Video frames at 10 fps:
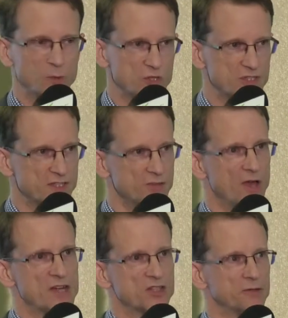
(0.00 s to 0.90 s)
which is
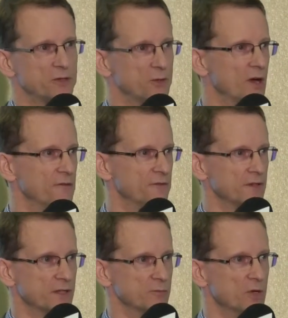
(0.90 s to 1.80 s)
not actually required
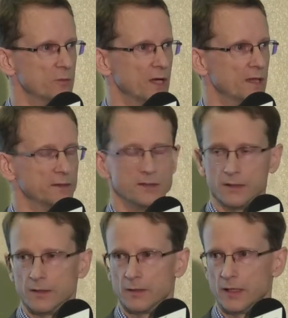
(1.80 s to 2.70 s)
for mobile
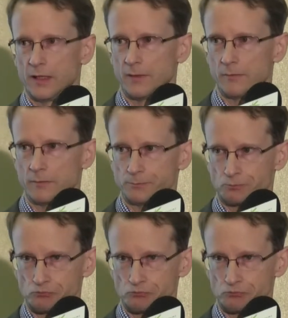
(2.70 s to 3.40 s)
for